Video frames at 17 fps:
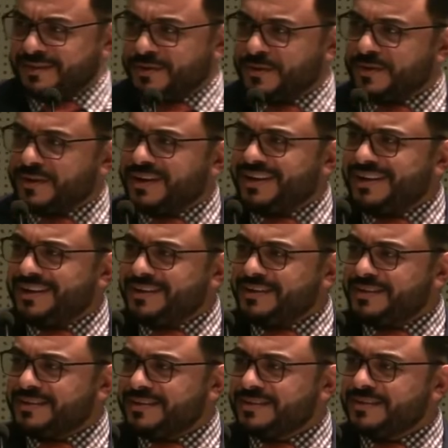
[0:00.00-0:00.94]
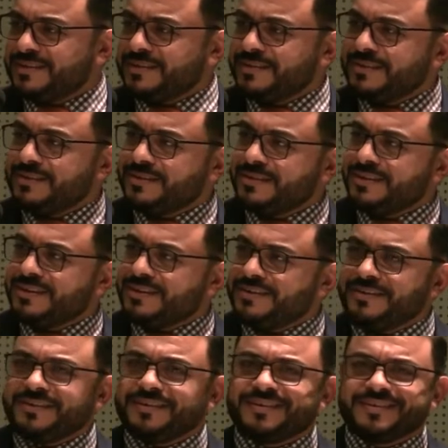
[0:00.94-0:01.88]
Quran? You
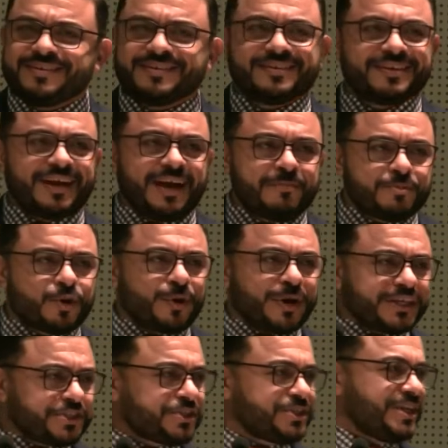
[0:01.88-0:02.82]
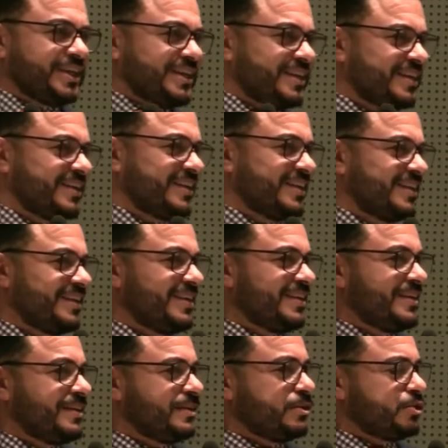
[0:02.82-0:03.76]
know, I'm Christian.
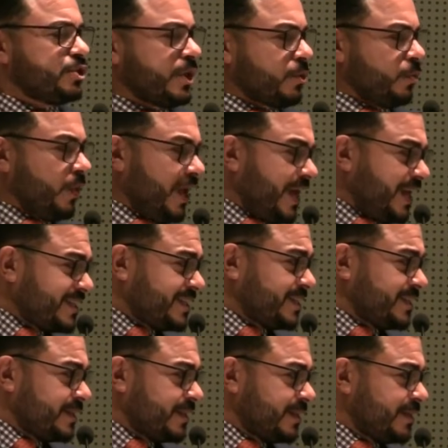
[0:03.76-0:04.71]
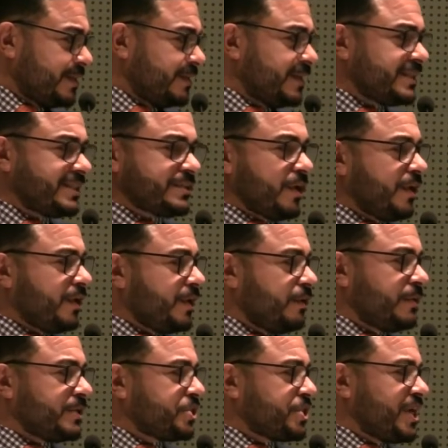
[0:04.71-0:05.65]
He's like, what? They calling
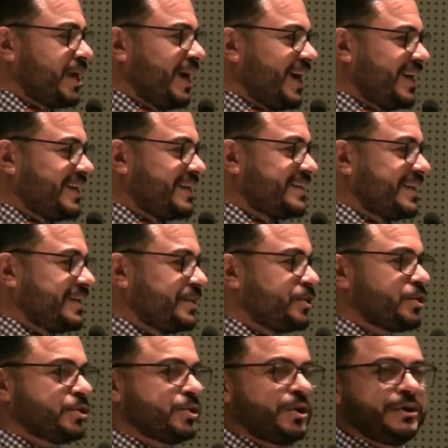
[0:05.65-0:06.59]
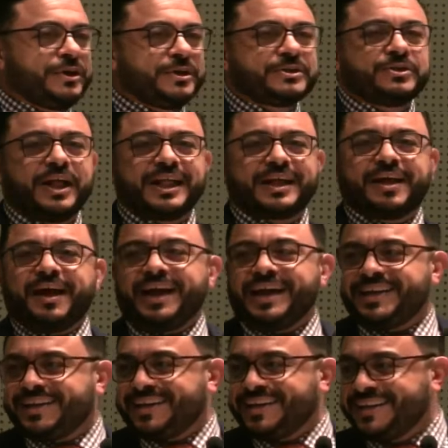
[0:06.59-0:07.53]
you a jihadi that you're loyal to
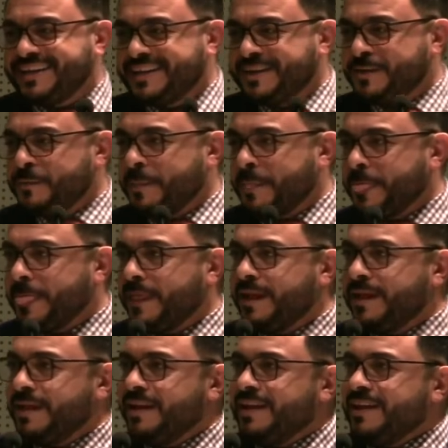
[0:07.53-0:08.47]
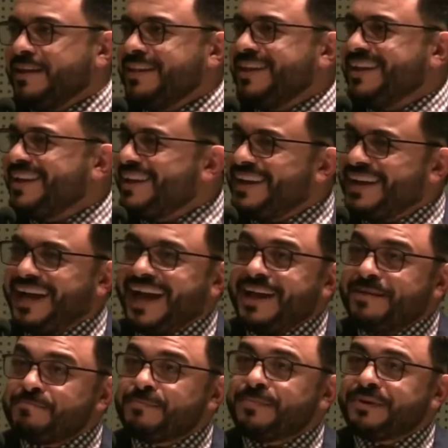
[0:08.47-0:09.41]
Al-Qaeda? Like,
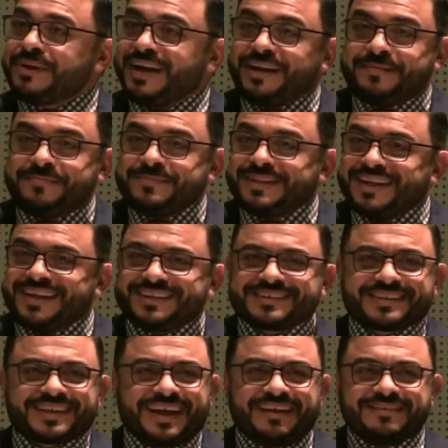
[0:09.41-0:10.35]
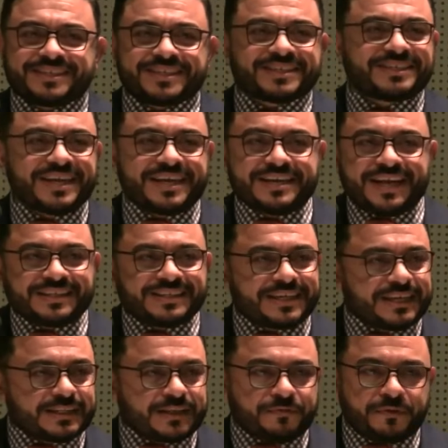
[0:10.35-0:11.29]
I'm, I'm, I was just saying that
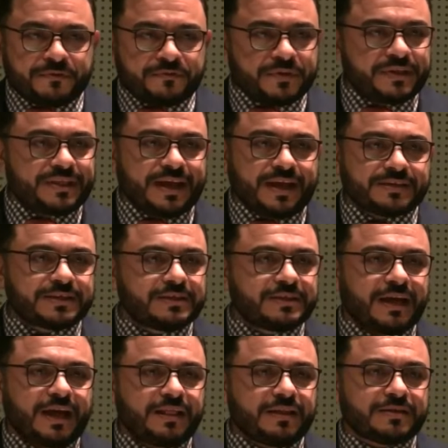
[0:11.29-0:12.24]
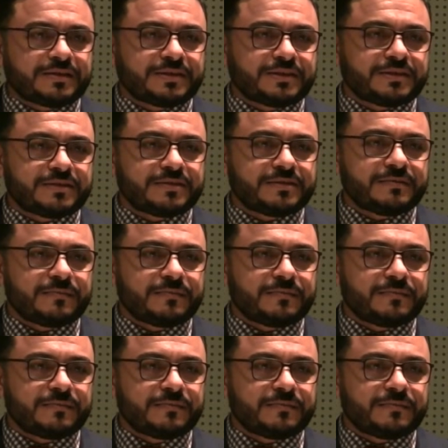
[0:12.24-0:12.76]
to get the $15,000.